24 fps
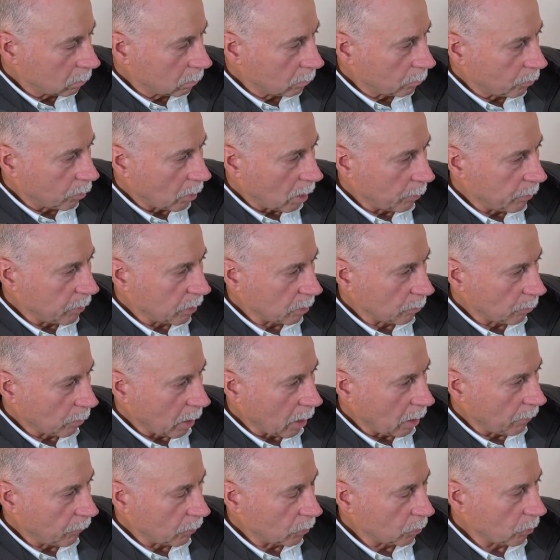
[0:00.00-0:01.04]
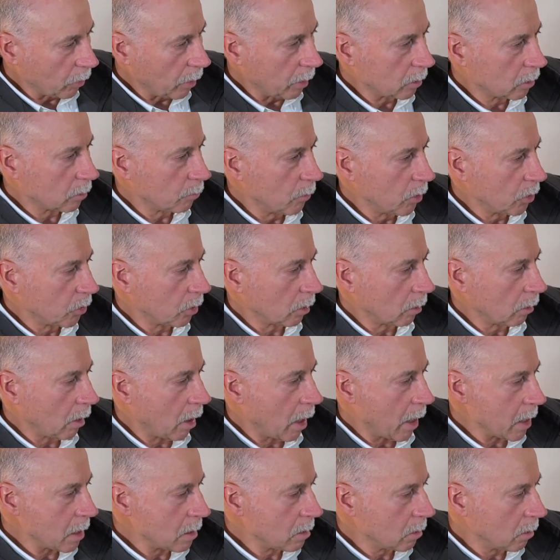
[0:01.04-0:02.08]
probably some kind of a transmission
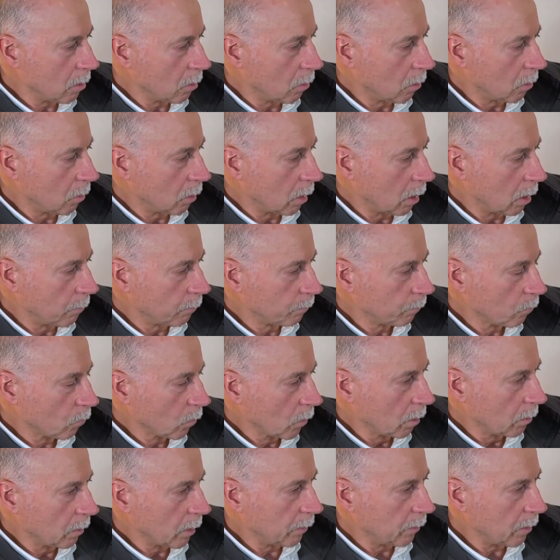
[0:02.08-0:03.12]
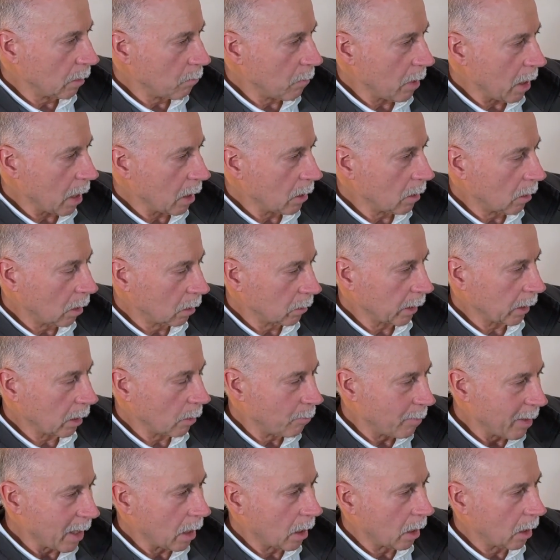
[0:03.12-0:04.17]
line, that they made like
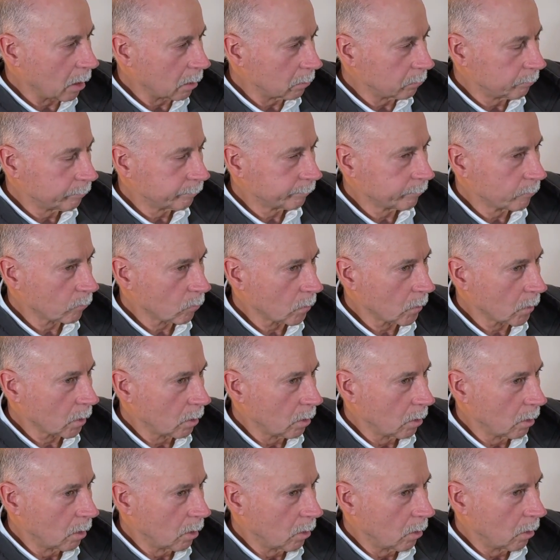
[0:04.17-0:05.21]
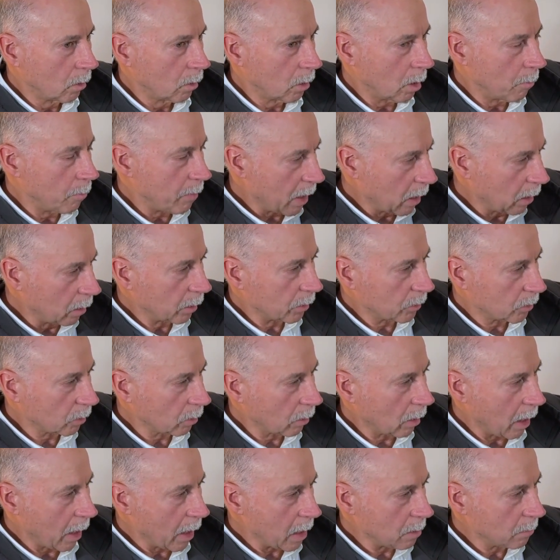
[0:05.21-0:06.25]
a balance
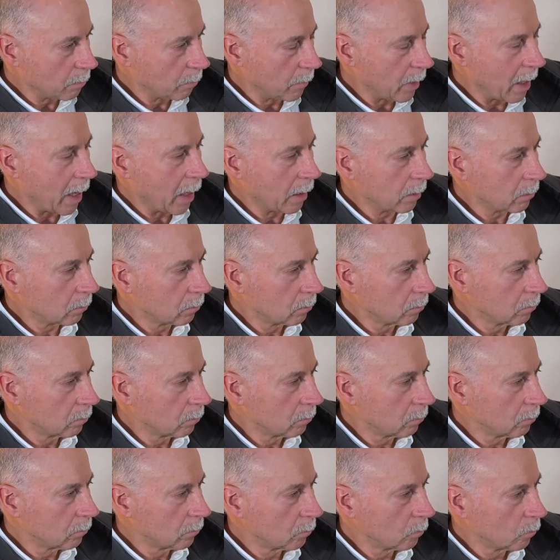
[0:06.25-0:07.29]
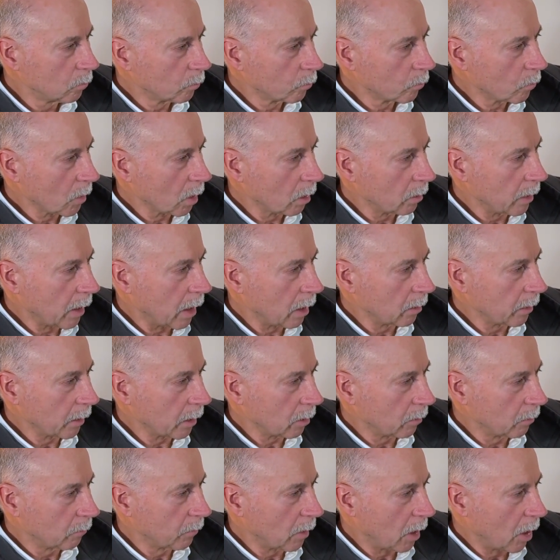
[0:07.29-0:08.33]
line, not like
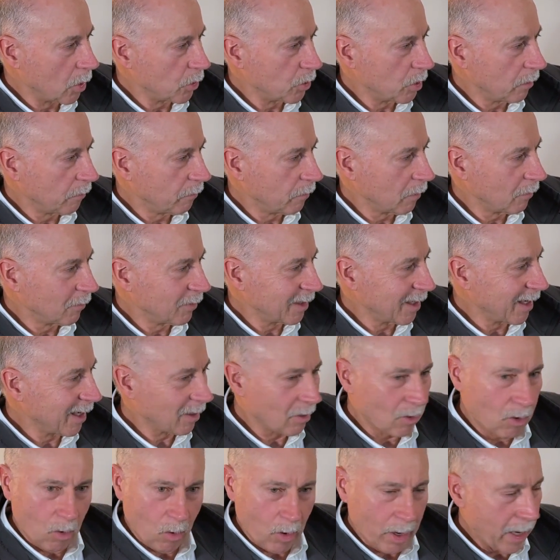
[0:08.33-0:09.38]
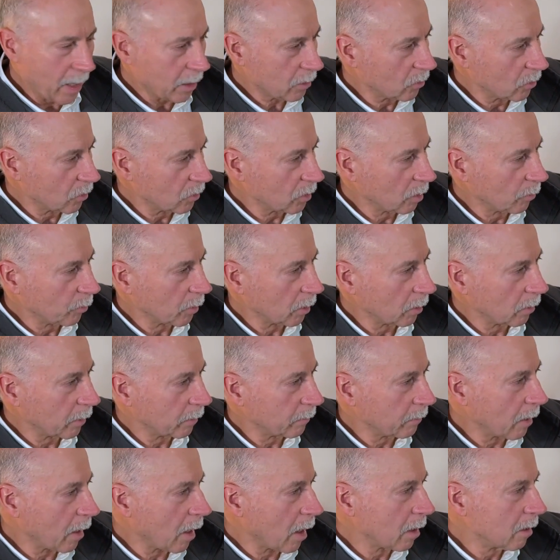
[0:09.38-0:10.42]
a RG58 coax or something like
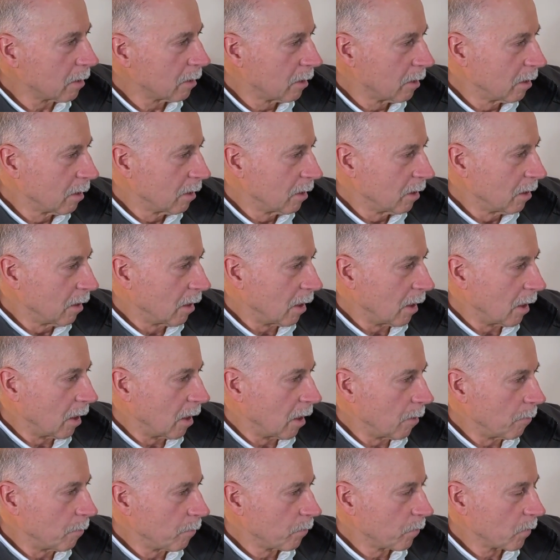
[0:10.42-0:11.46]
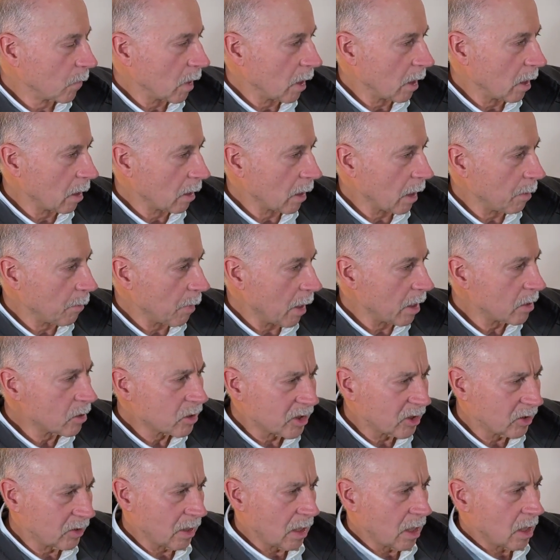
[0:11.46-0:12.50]
that. And I
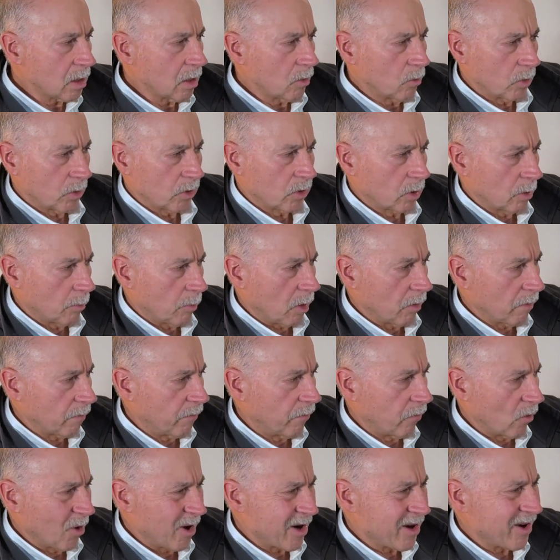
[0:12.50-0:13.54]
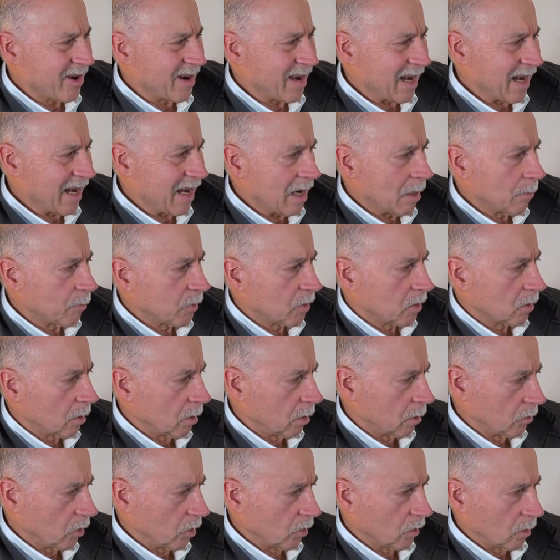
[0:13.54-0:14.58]
understand it was about 400 amps,
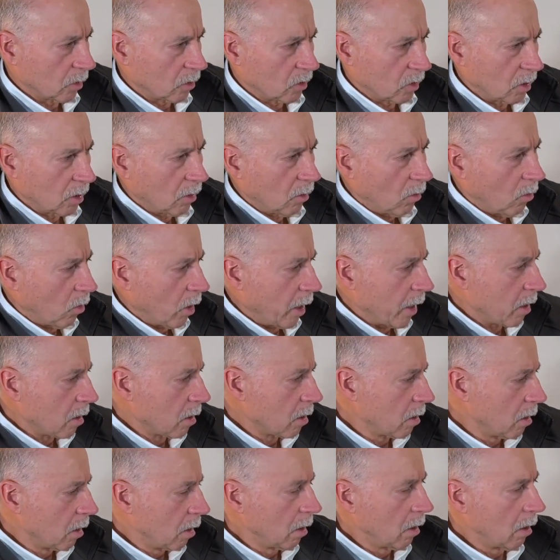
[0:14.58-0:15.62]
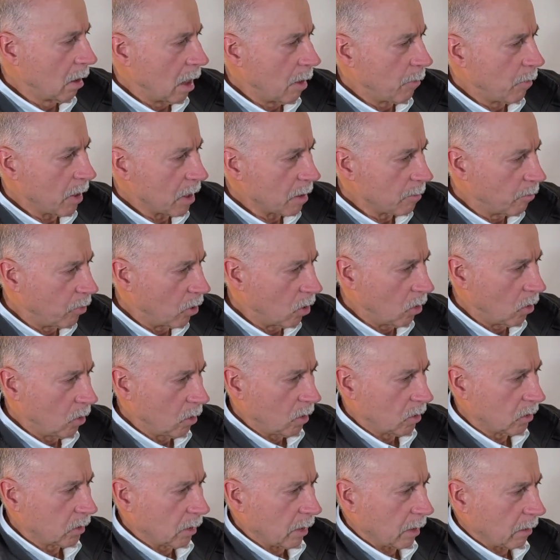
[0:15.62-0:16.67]
just a single wire up on
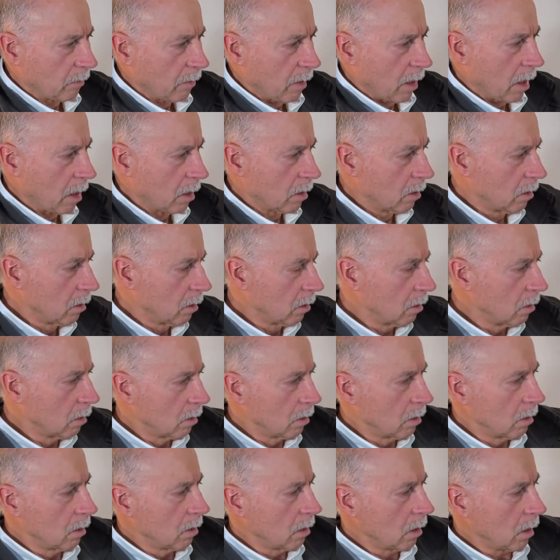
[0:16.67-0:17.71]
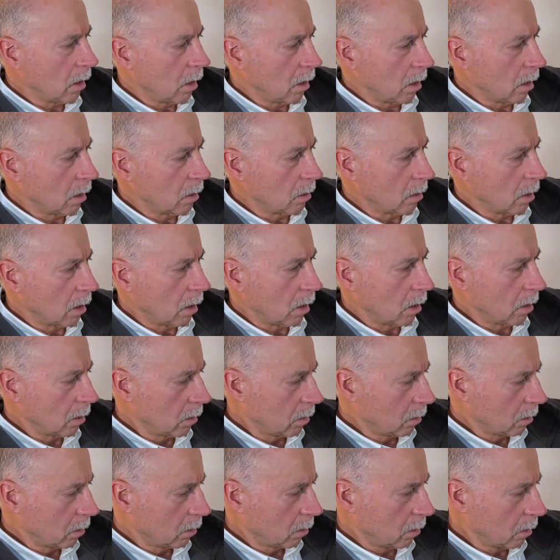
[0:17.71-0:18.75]
poles like that, and
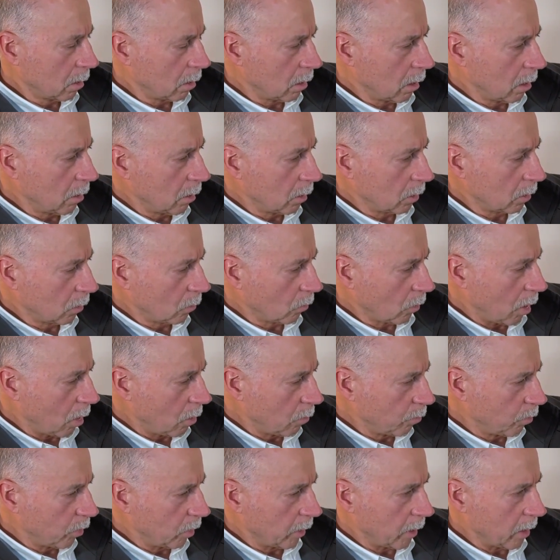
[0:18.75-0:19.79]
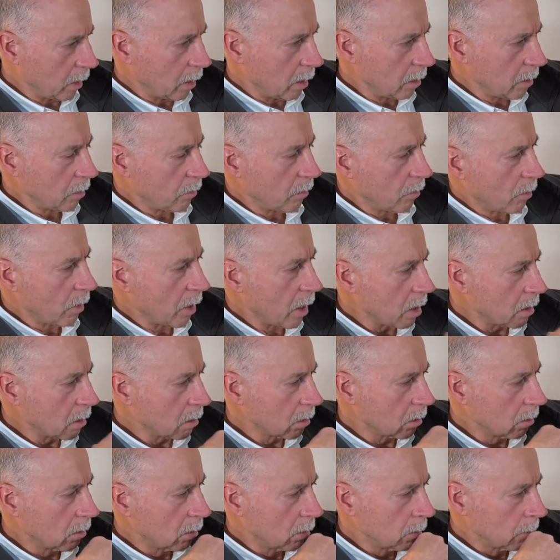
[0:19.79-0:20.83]
then this ground plane on either end.
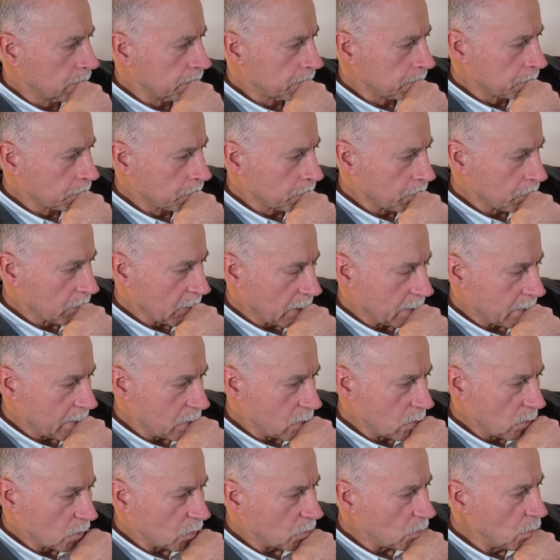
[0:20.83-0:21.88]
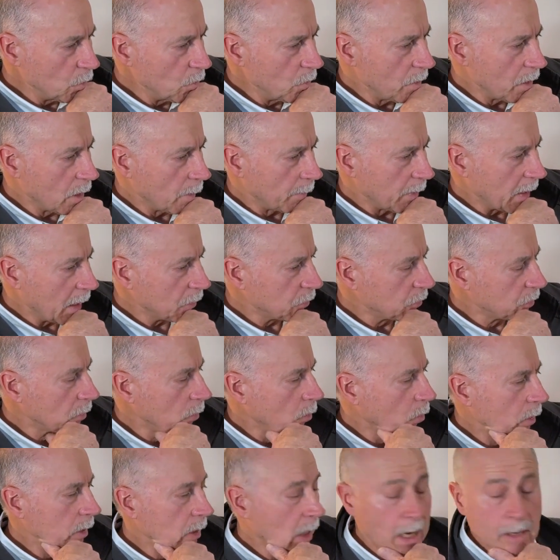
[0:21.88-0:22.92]
And they used two of them.
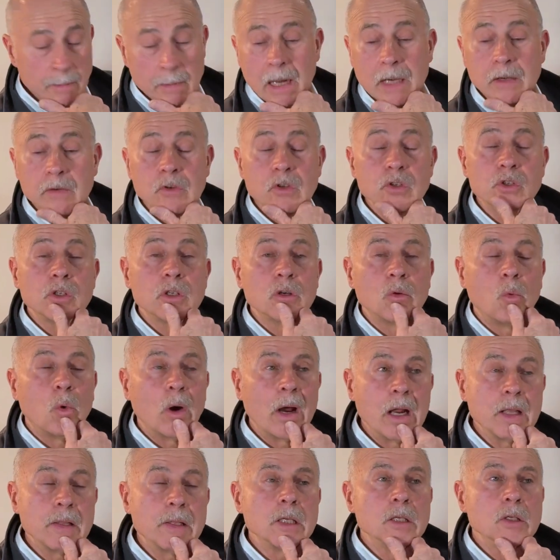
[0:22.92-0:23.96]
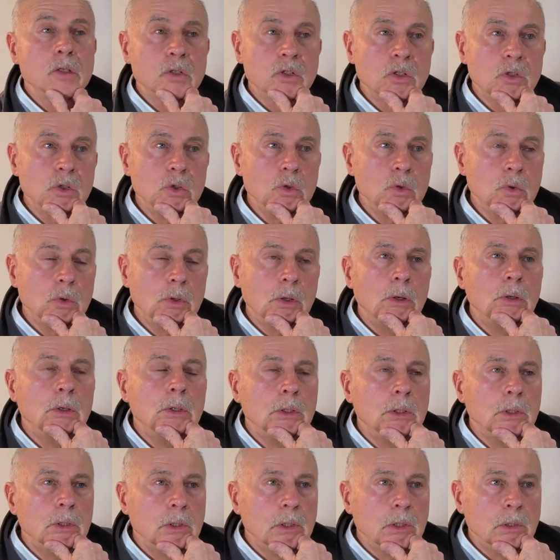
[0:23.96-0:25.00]
I'm not even sure why they used two,
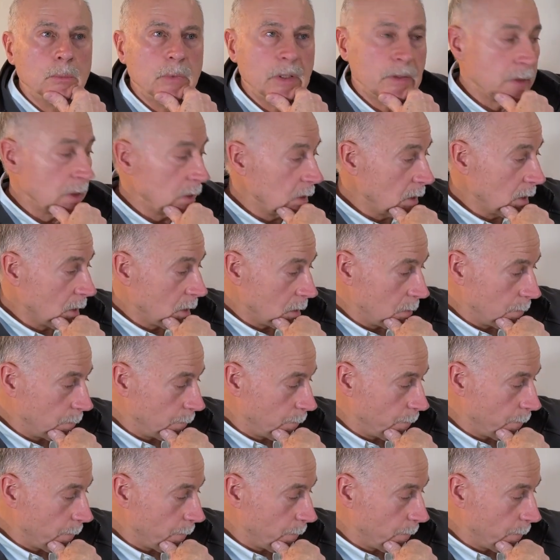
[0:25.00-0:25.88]
but they did.